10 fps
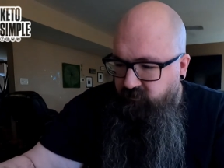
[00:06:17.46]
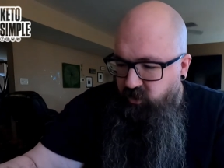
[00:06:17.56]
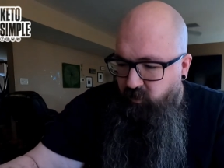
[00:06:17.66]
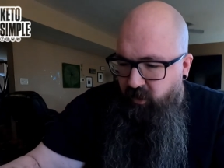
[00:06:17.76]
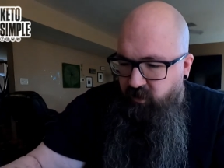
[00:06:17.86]

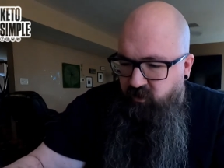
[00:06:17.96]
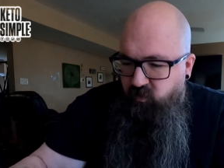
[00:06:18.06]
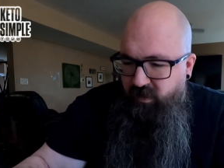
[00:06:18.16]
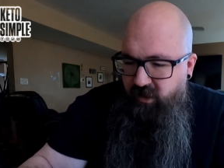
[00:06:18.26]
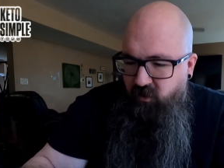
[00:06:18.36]
So you want to do
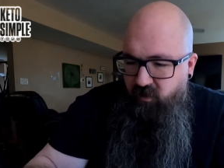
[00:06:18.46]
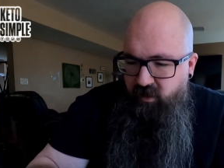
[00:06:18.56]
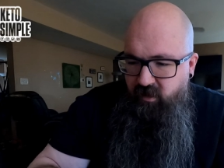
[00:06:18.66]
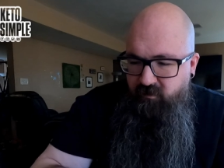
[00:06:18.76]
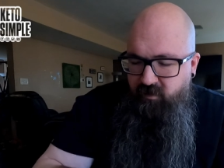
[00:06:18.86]
sweet
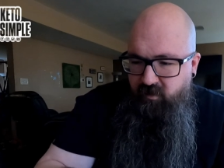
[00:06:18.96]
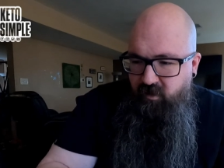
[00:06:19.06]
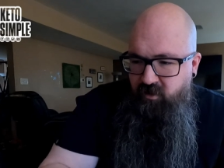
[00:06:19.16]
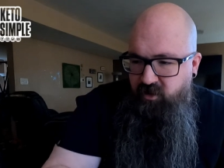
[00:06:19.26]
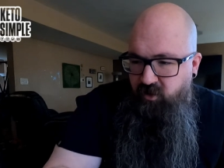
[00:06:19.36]
cream,
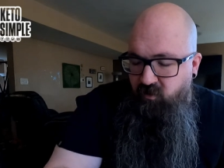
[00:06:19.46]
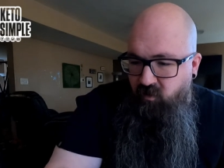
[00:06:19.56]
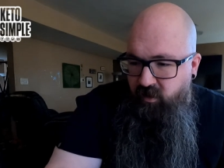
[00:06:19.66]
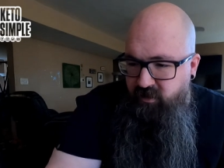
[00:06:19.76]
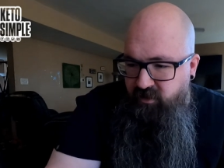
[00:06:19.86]
or do you
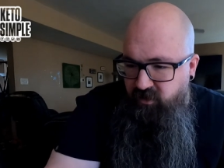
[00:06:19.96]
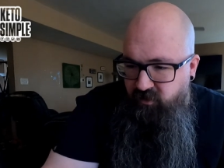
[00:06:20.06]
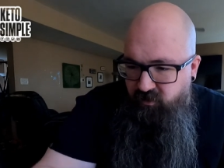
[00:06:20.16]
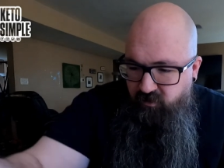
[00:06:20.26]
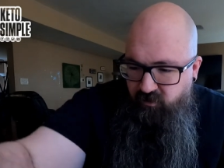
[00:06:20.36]
want to
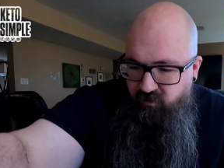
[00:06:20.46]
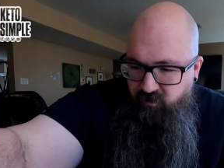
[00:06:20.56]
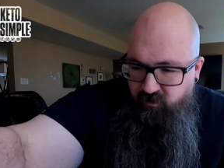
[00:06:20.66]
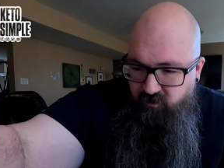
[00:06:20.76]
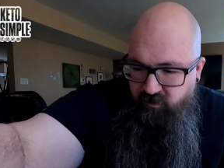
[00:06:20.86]

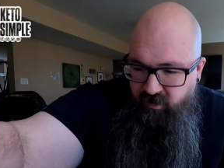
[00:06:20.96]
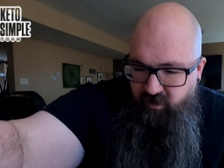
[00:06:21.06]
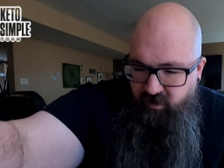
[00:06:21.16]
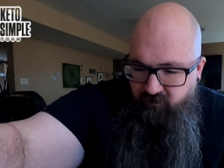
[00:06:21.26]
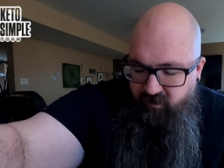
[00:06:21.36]
do
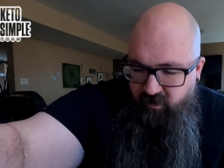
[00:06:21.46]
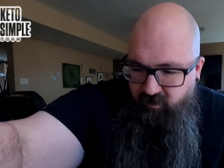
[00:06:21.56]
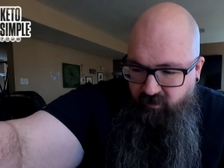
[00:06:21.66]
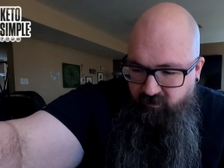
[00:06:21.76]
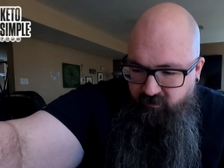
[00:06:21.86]
the
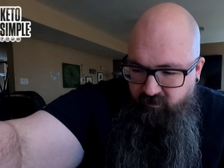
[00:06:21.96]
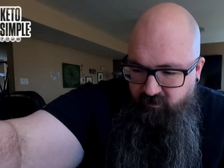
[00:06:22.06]
vanilla?